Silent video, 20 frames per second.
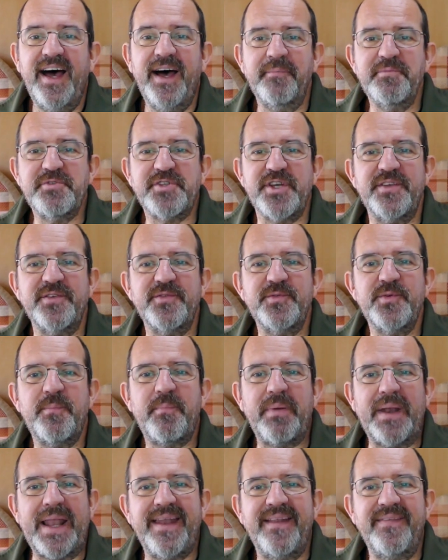So
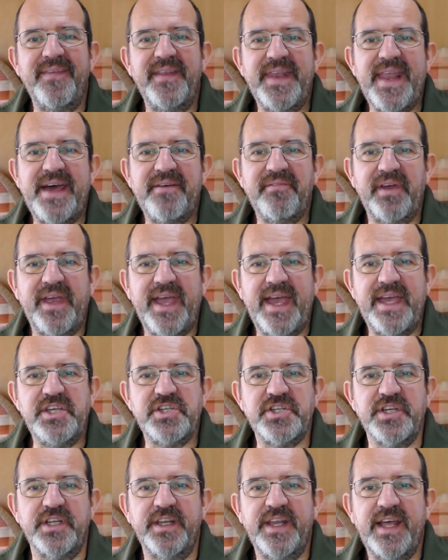planning the
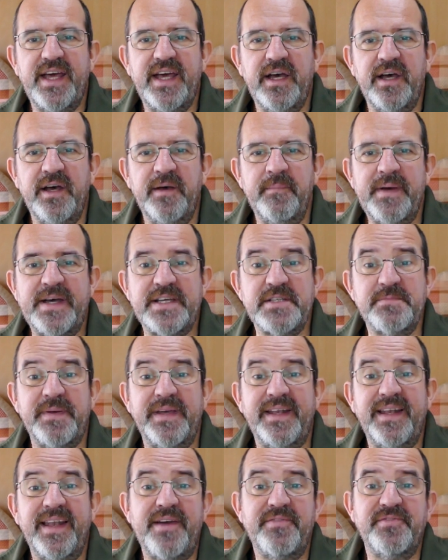navigation has
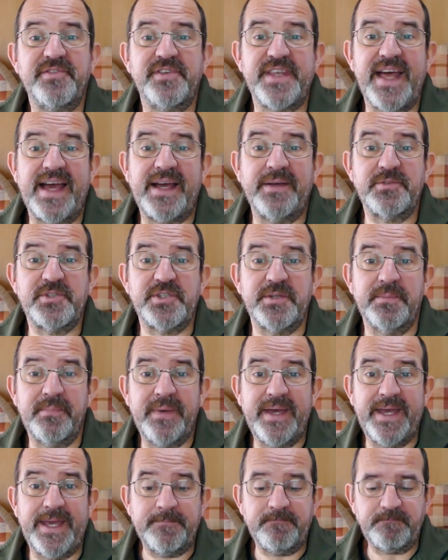been left down to
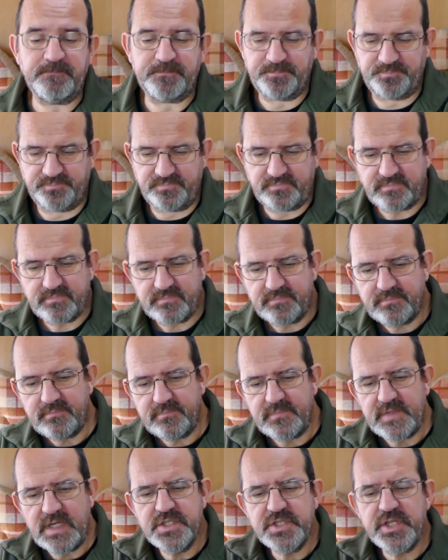me.
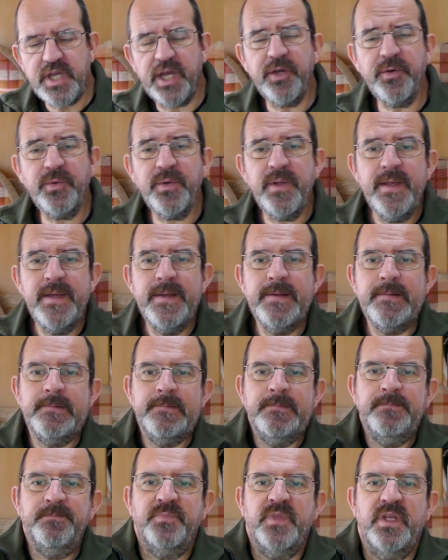So
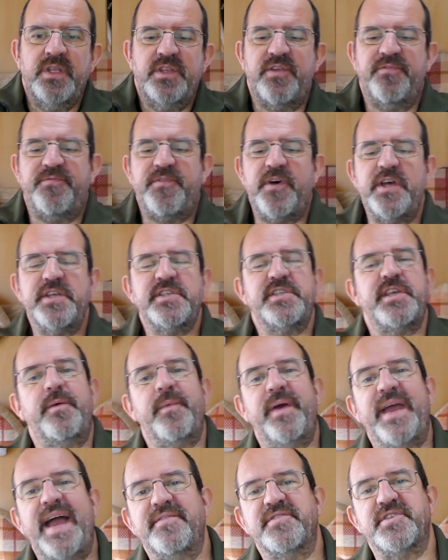the first thing
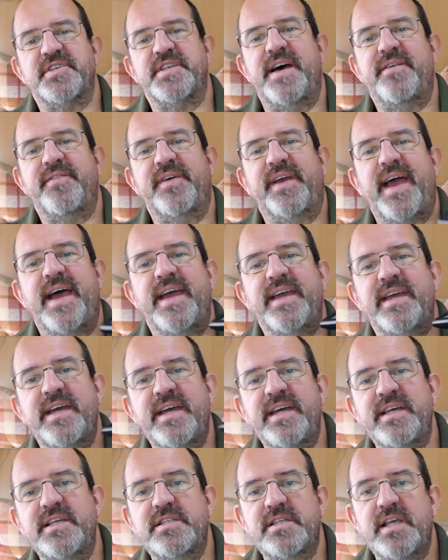we have to navigate
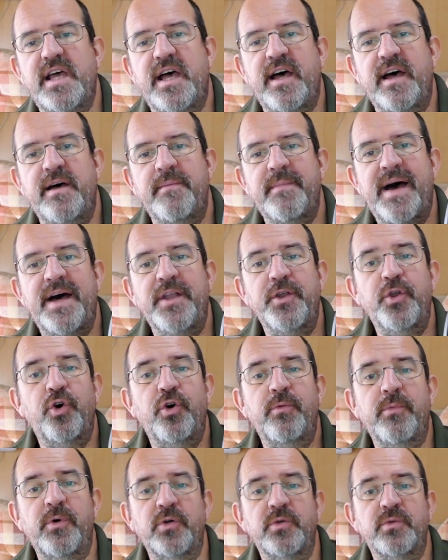is our
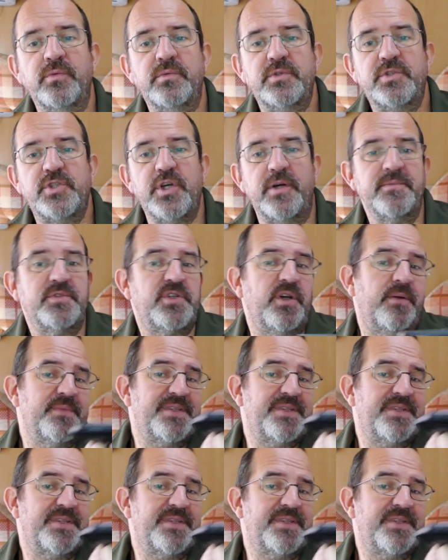normal Tomtom